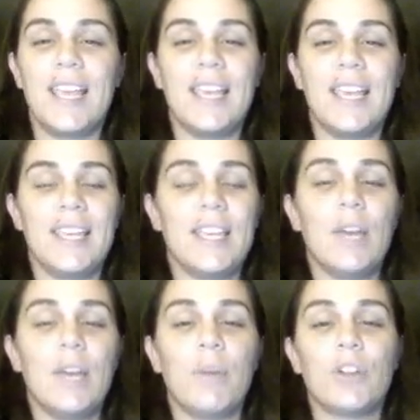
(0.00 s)
a
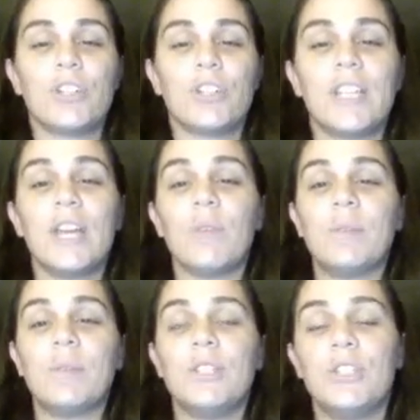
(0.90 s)
partially
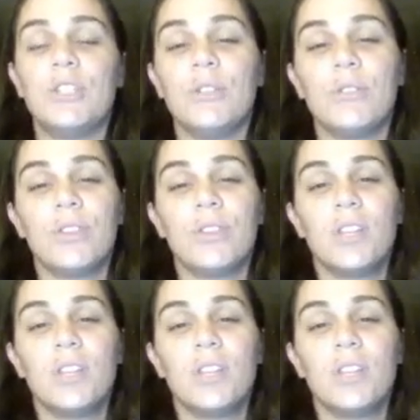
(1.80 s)
erupted tooth.